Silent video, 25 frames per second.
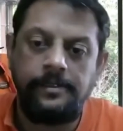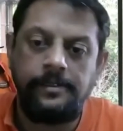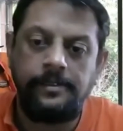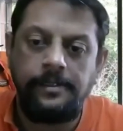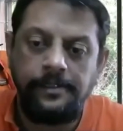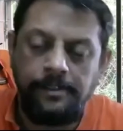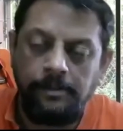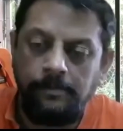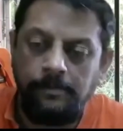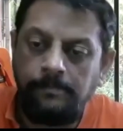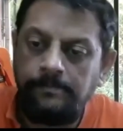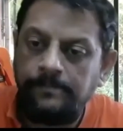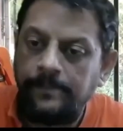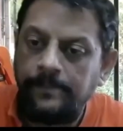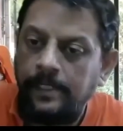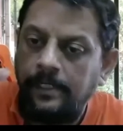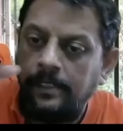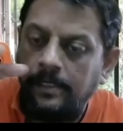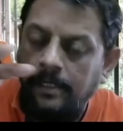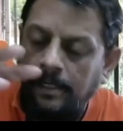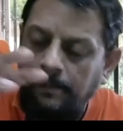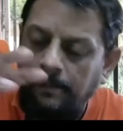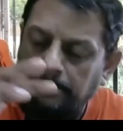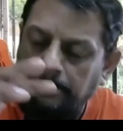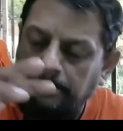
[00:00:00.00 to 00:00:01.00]
you know,
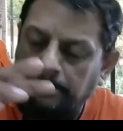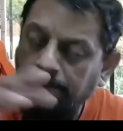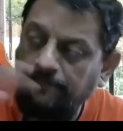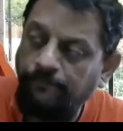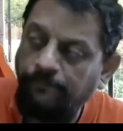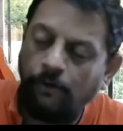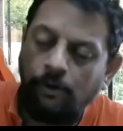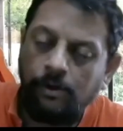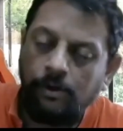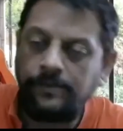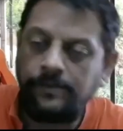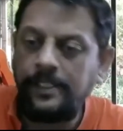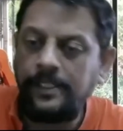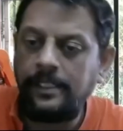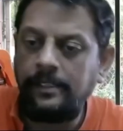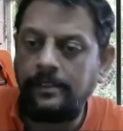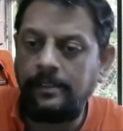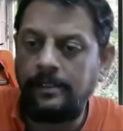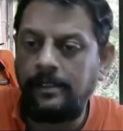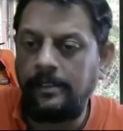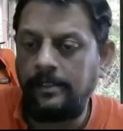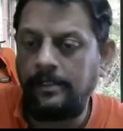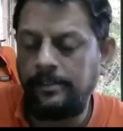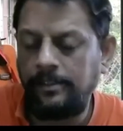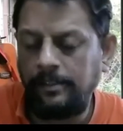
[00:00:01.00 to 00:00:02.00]
before the,
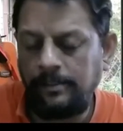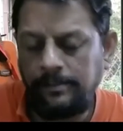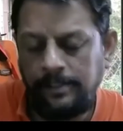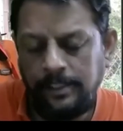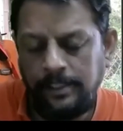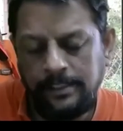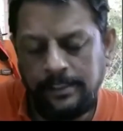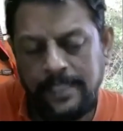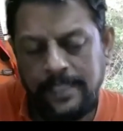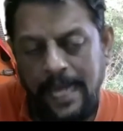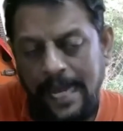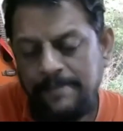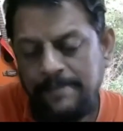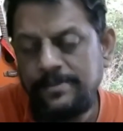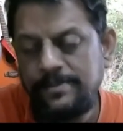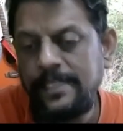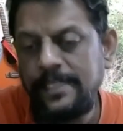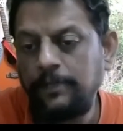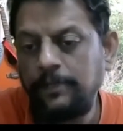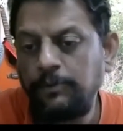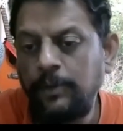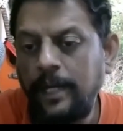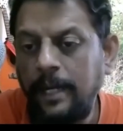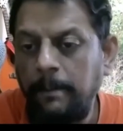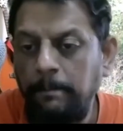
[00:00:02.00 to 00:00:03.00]
uh, the, the times
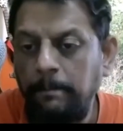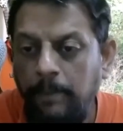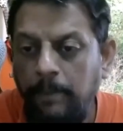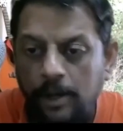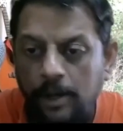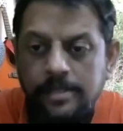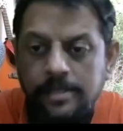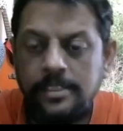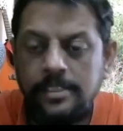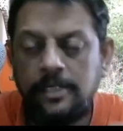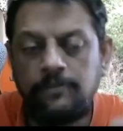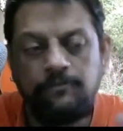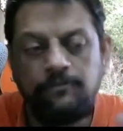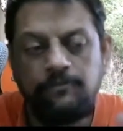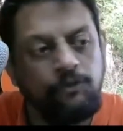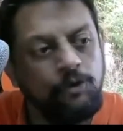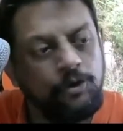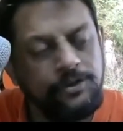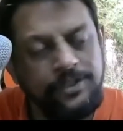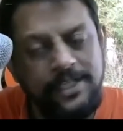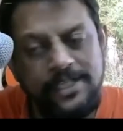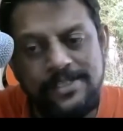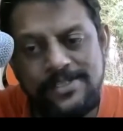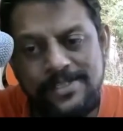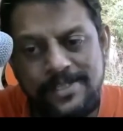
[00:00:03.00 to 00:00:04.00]
that were appointed for
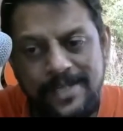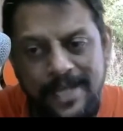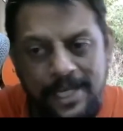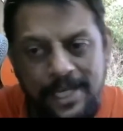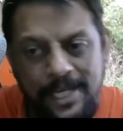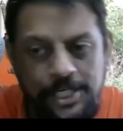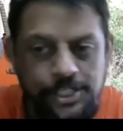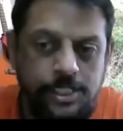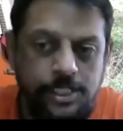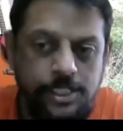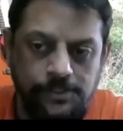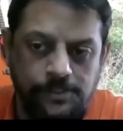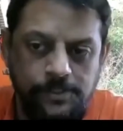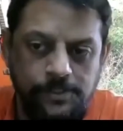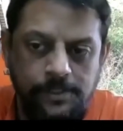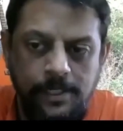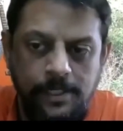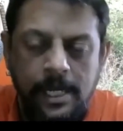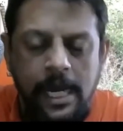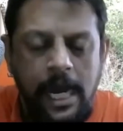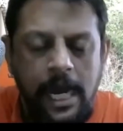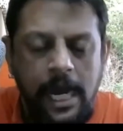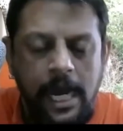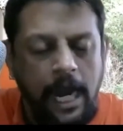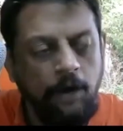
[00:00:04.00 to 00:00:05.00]
these nations,
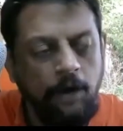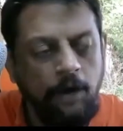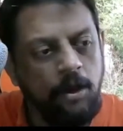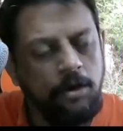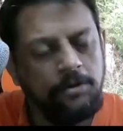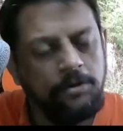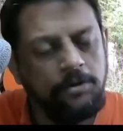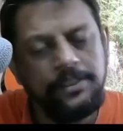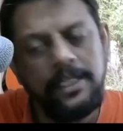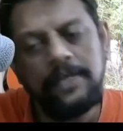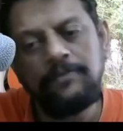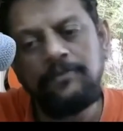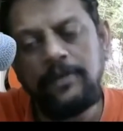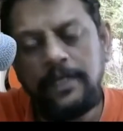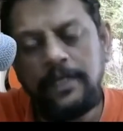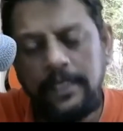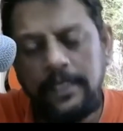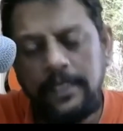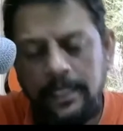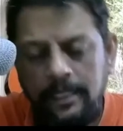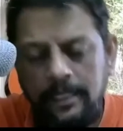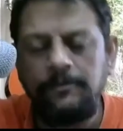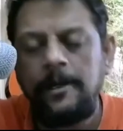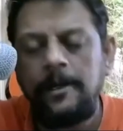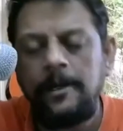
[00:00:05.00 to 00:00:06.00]
how long they will
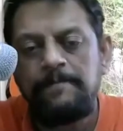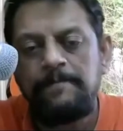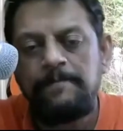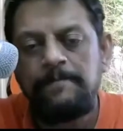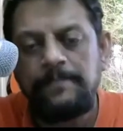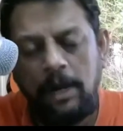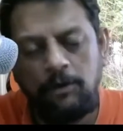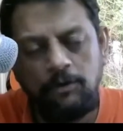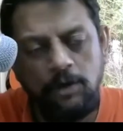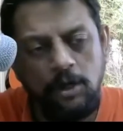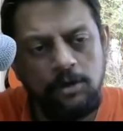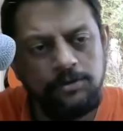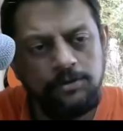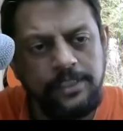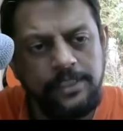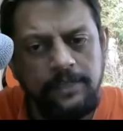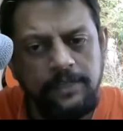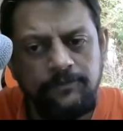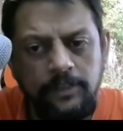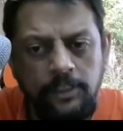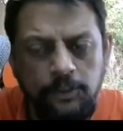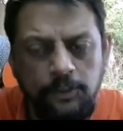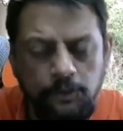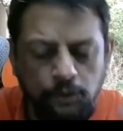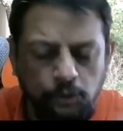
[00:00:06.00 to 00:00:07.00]
live, how long they
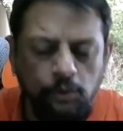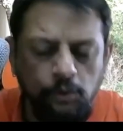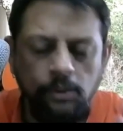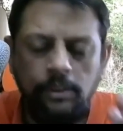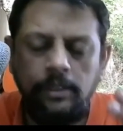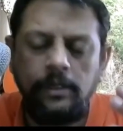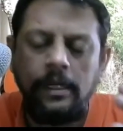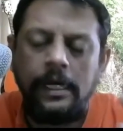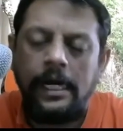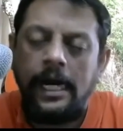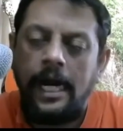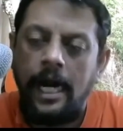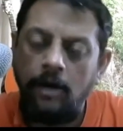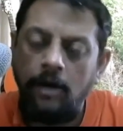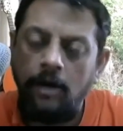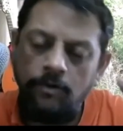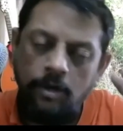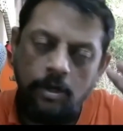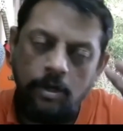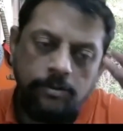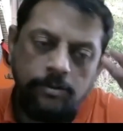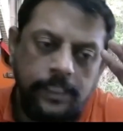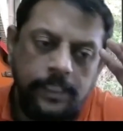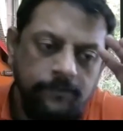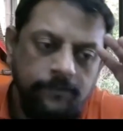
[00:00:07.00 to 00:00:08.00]
will rule, how
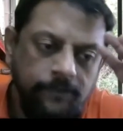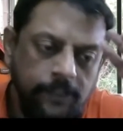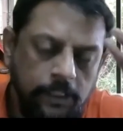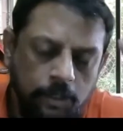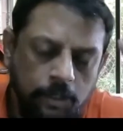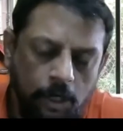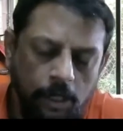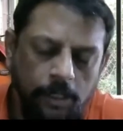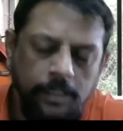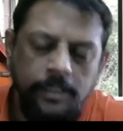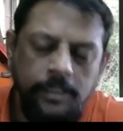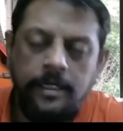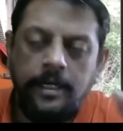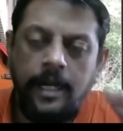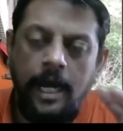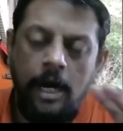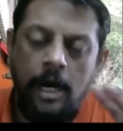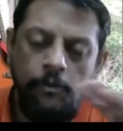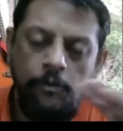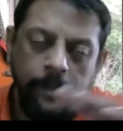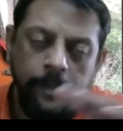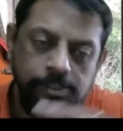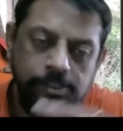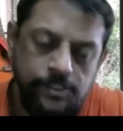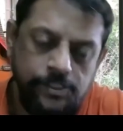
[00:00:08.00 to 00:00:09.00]
long they will conquer, how
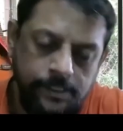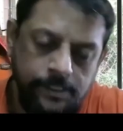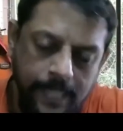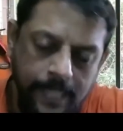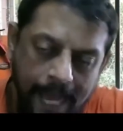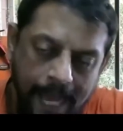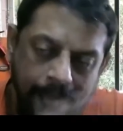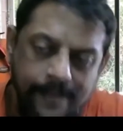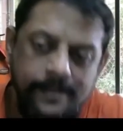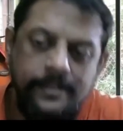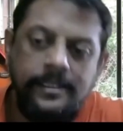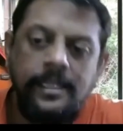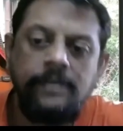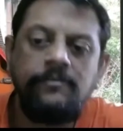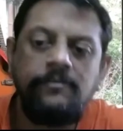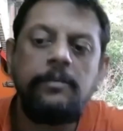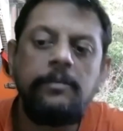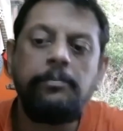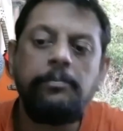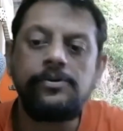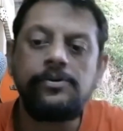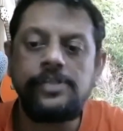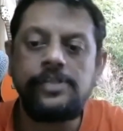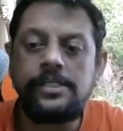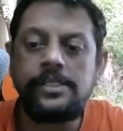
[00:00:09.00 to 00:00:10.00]
much land they will
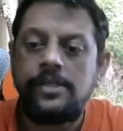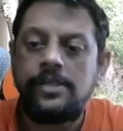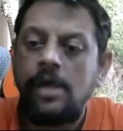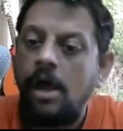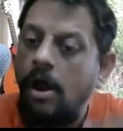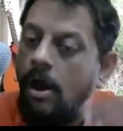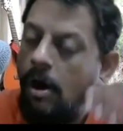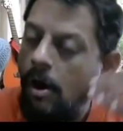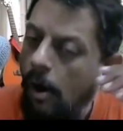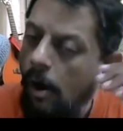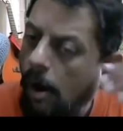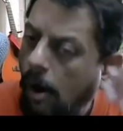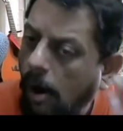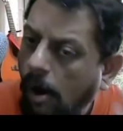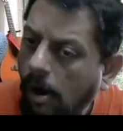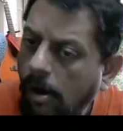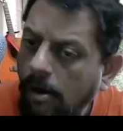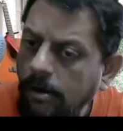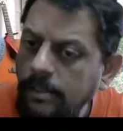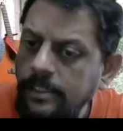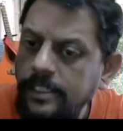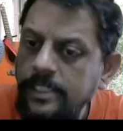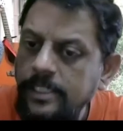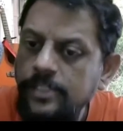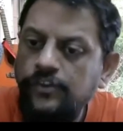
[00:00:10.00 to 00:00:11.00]
possess.
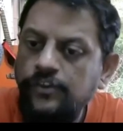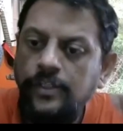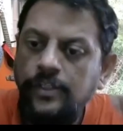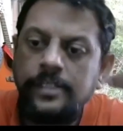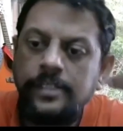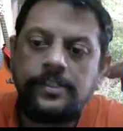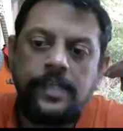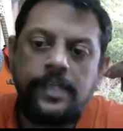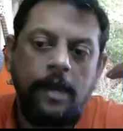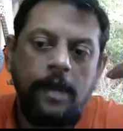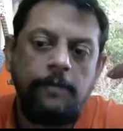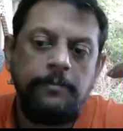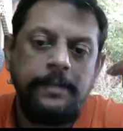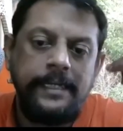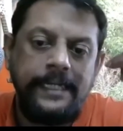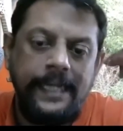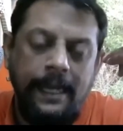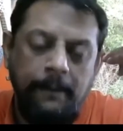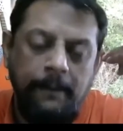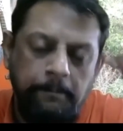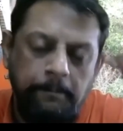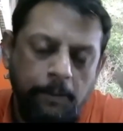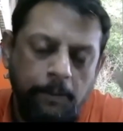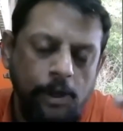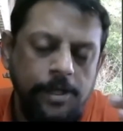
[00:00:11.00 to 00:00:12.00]
All these things have been
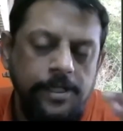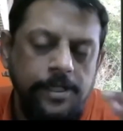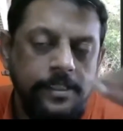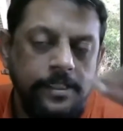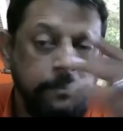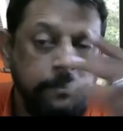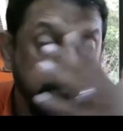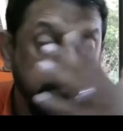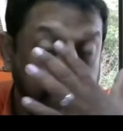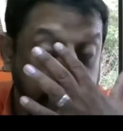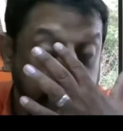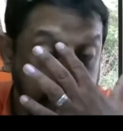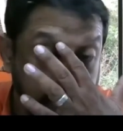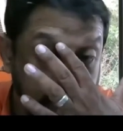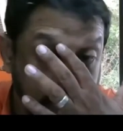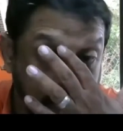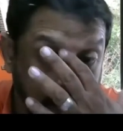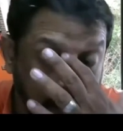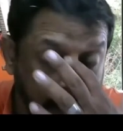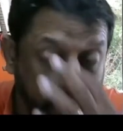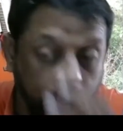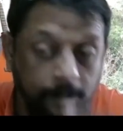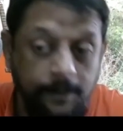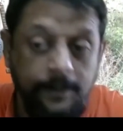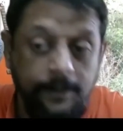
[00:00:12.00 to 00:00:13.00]
appointed by
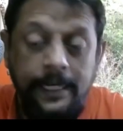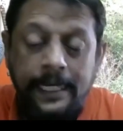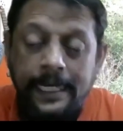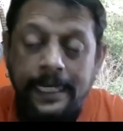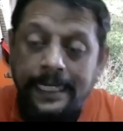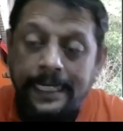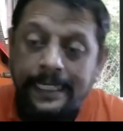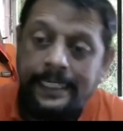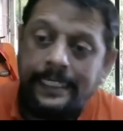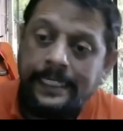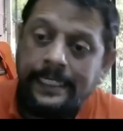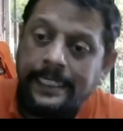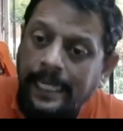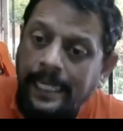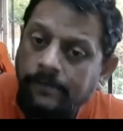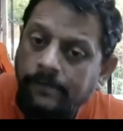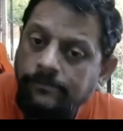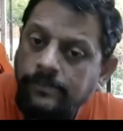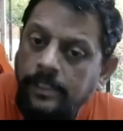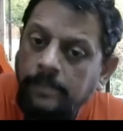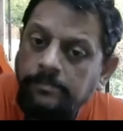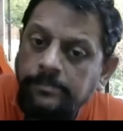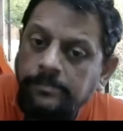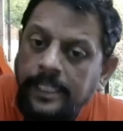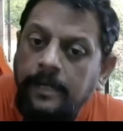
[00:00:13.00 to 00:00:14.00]
God. He gave
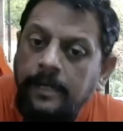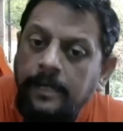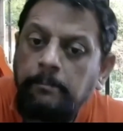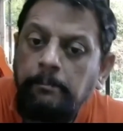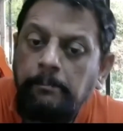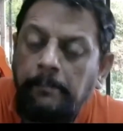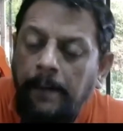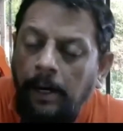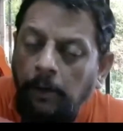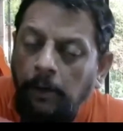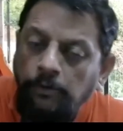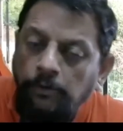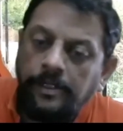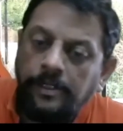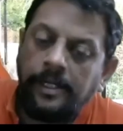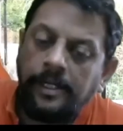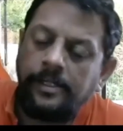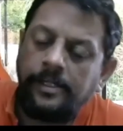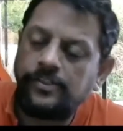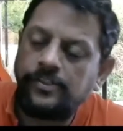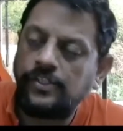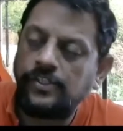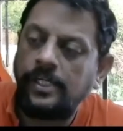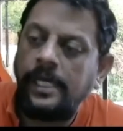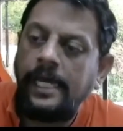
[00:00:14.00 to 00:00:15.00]
them their
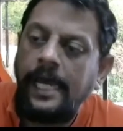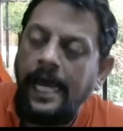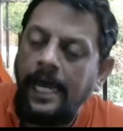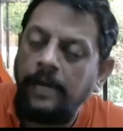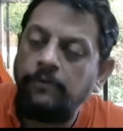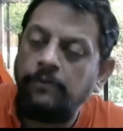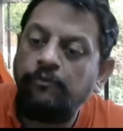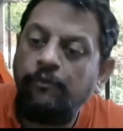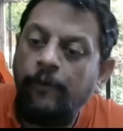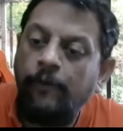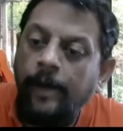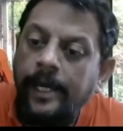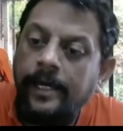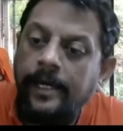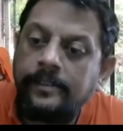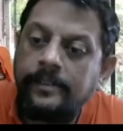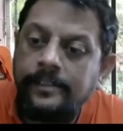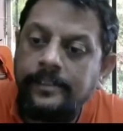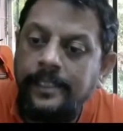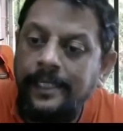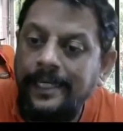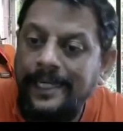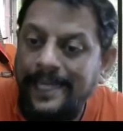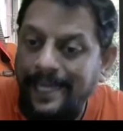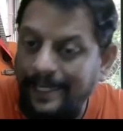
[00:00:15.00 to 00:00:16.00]
boundaries and where
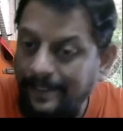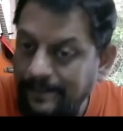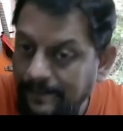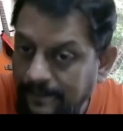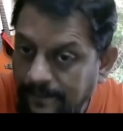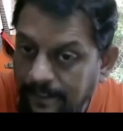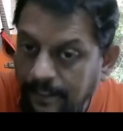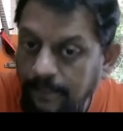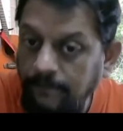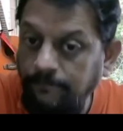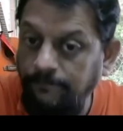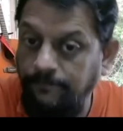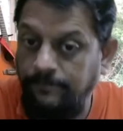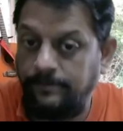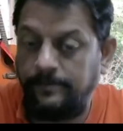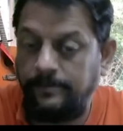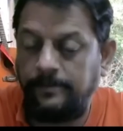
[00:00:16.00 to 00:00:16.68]
they can live.